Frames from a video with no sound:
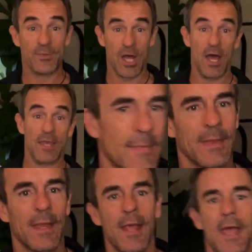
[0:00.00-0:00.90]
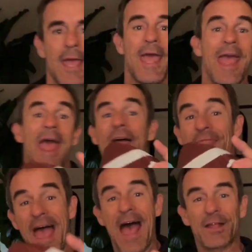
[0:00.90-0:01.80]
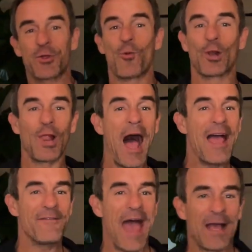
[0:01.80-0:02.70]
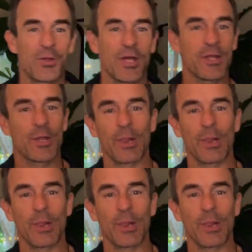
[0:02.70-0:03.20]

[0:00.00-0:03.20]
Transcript: done. And that's where Live Action's